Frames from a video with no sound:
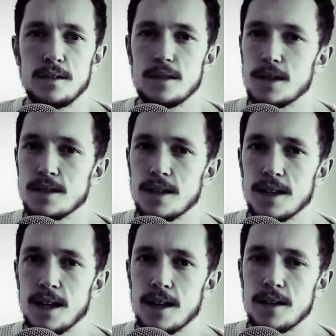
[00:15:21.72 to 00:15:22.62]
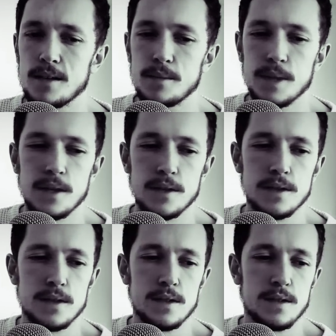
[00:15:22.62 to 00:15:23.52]
things like that,
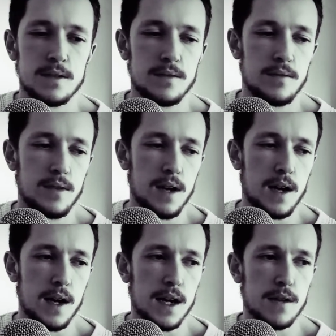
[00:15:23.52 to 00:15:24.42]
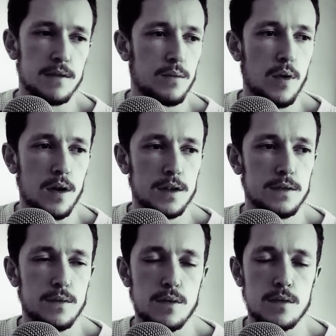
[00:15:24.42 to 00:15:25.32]
because I've worked
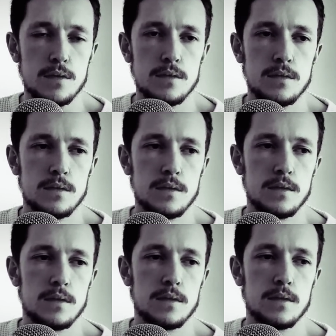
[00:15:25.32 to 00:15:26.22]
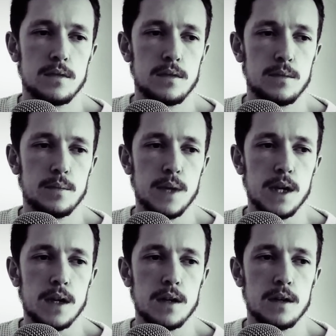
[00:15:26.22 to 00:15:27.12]
for
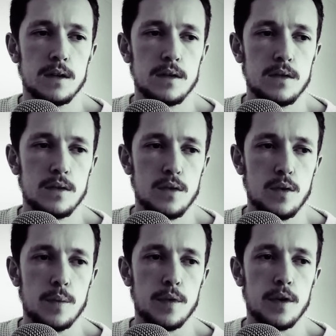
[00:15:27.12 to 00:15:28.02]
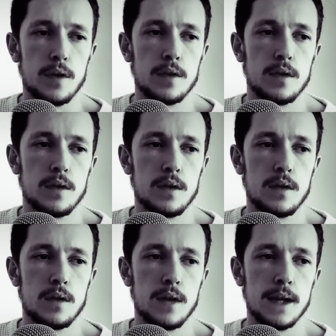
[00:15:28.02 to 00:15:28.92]
big corporate
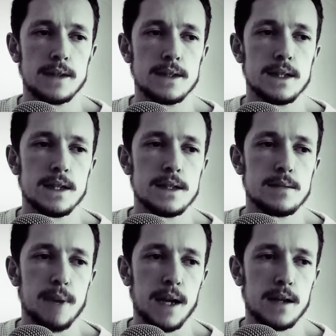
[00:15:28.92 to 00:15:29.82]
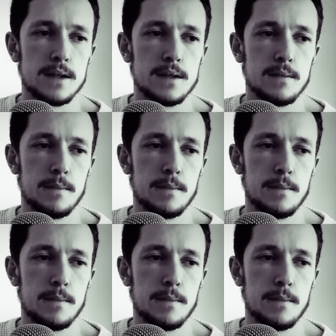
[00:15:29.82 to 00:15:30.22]
entities, banks,